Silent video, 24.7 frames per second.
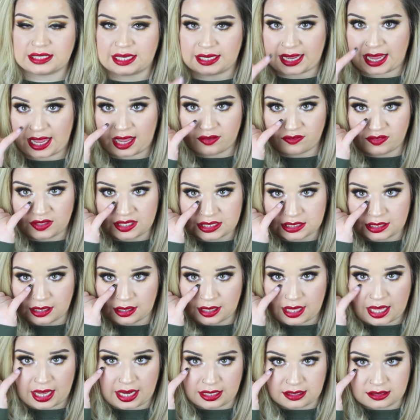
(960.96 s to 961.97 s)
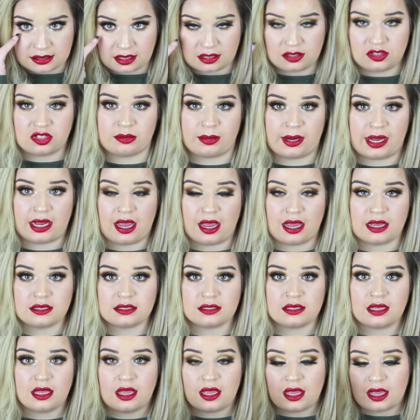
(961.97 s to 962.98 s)
I have these lines under my
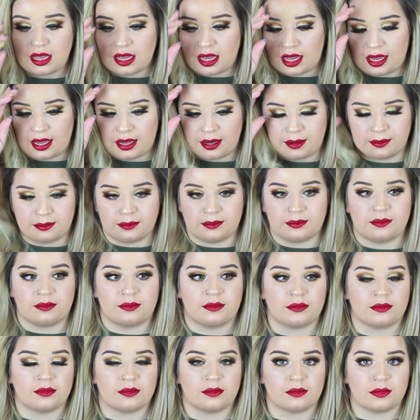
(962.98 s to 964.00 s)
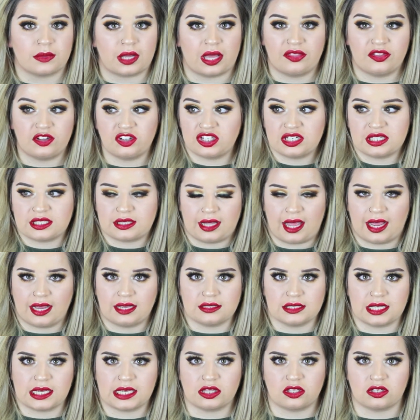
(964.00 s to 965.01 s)
eyes. And they're just
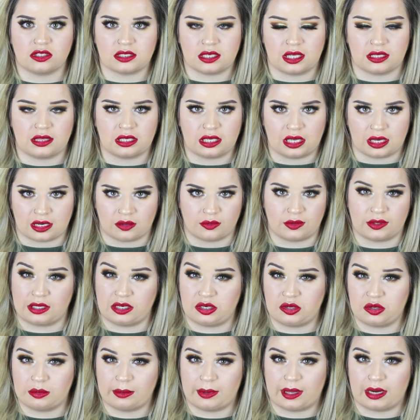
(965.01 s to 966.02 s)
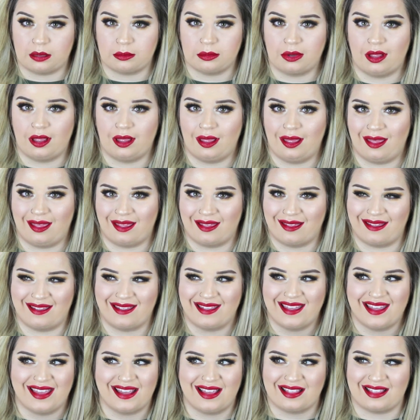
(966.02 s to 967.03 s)
lines, like there's nothing I can really do about them.
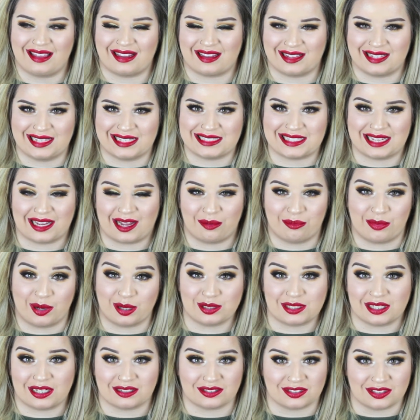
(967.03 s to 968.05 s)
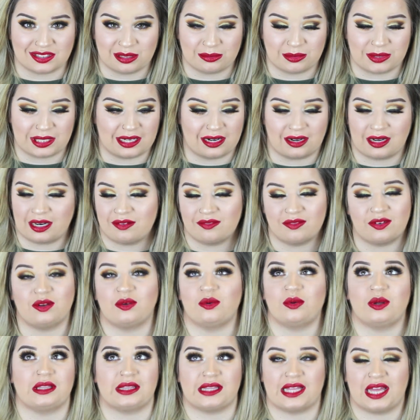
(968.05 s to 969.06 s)
Like, unless I got Botox or something, I don't even
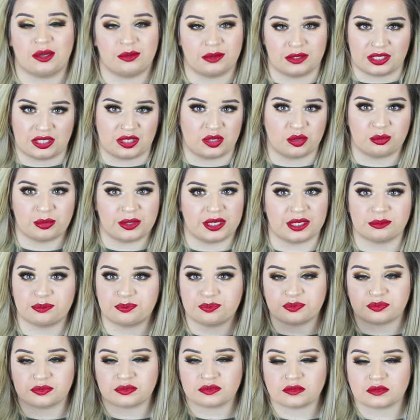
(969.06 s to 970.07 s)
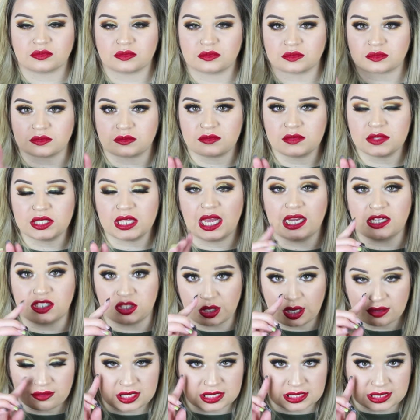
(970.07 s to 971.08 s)
know what that would do, but I
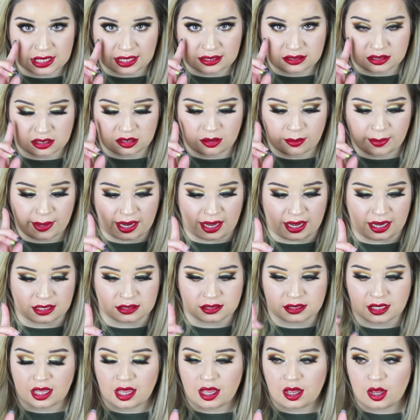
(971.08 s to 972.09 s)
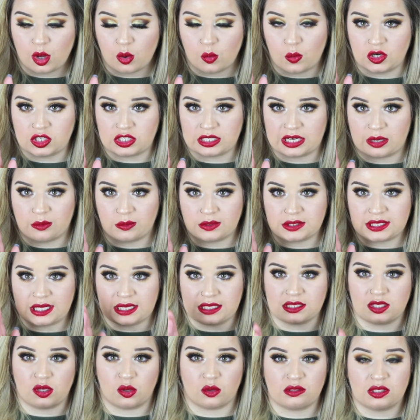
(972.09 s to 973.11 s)
do have these lines under my eyes, which I would say
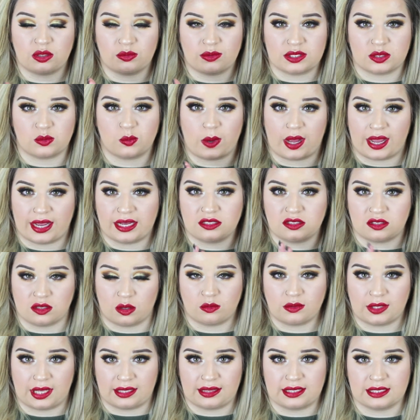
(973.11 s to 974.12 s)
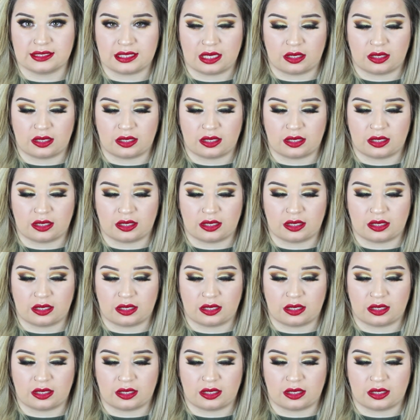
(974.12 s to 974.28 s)
is the only reason why I don't like this.